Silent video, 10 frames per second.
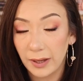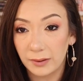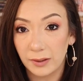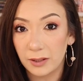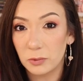
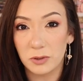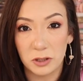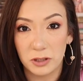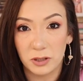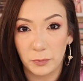And then this
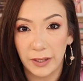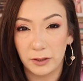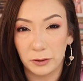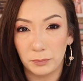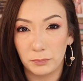one's just a
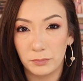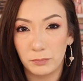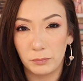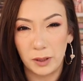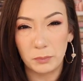regular
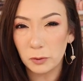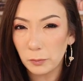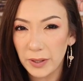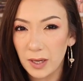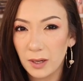
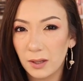bumblebee?